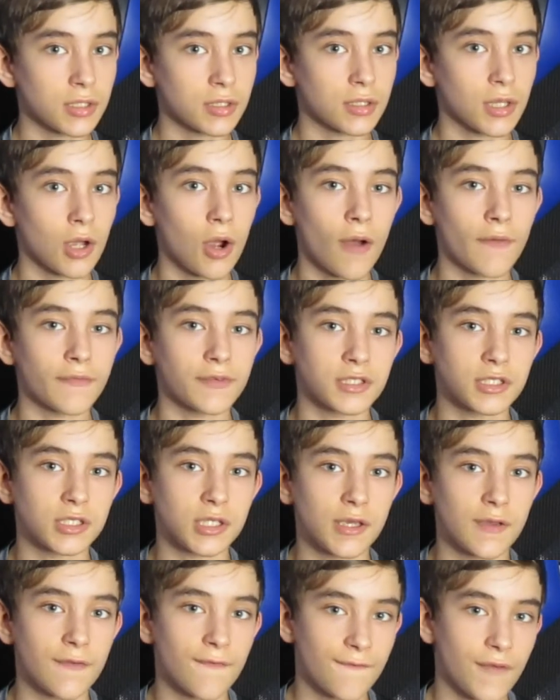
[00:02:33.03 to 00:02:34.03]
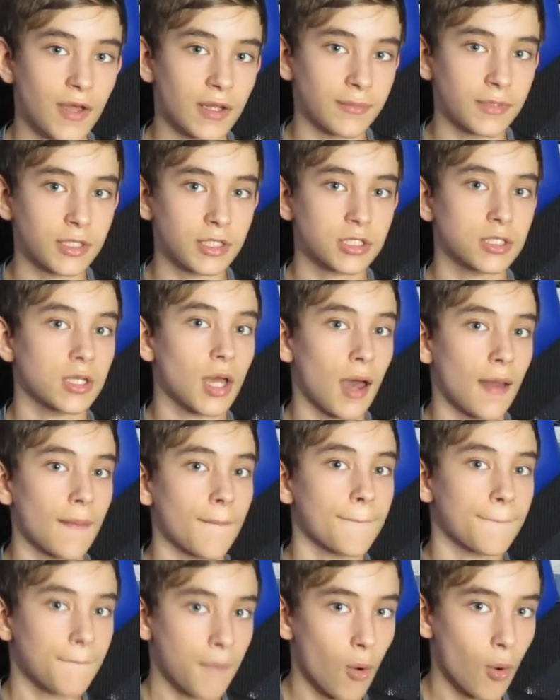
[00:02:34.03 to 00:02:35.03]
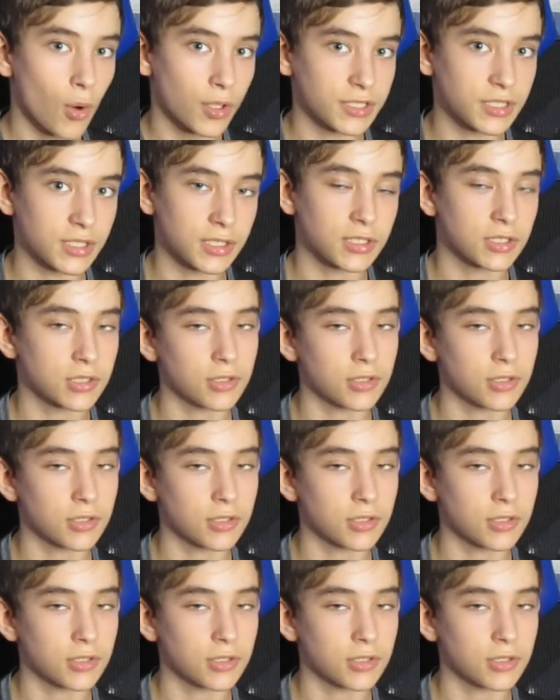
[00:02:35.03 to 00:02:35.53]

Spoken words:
they're obviously venomous, not poisonous.